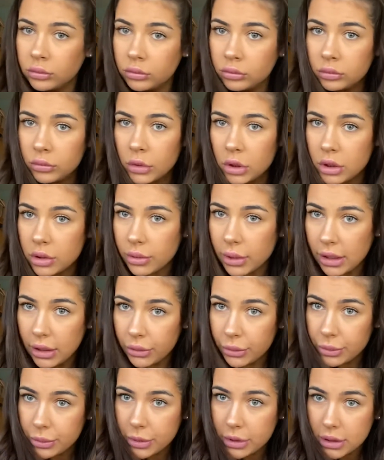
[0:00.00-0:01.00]
into a
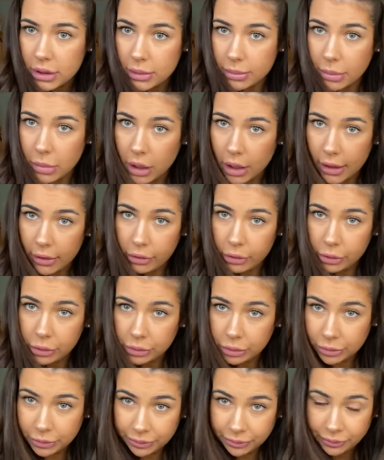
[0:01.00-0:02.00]
little
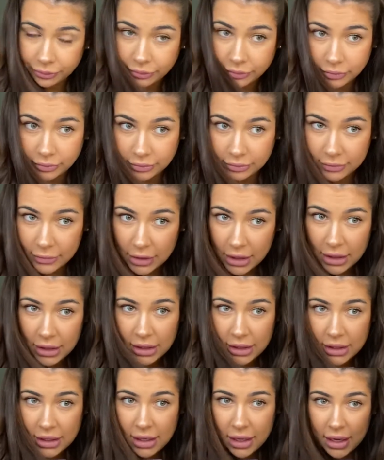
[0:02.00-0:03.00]
spiral,
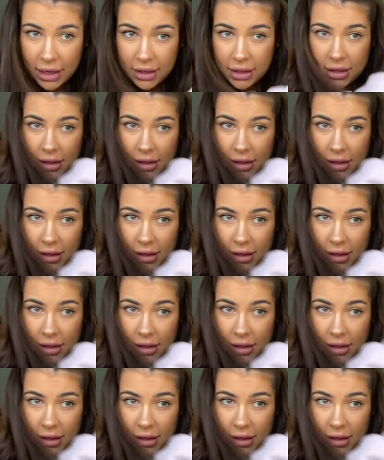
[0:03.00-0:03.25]
and then